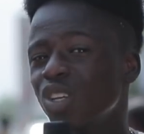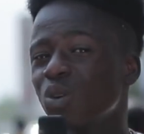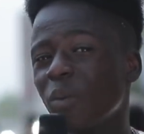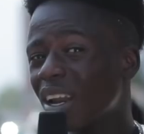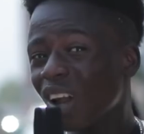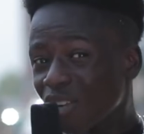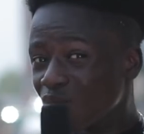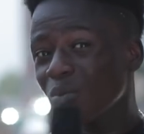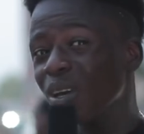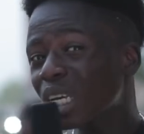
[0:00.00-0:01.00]
you might not
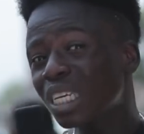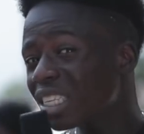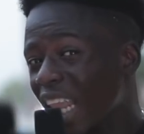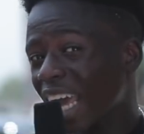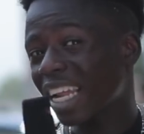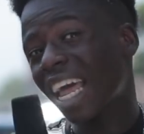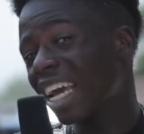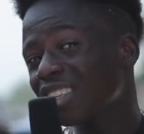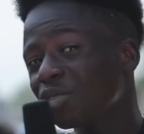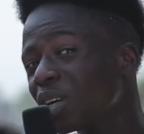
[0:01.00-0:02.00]
even make it,
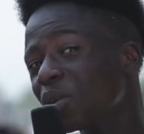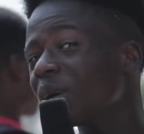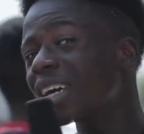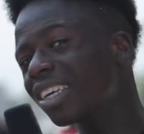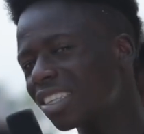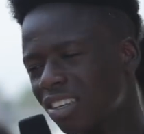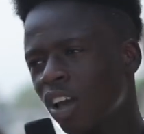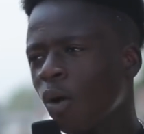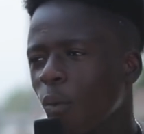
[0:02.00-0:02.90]
like the real make it.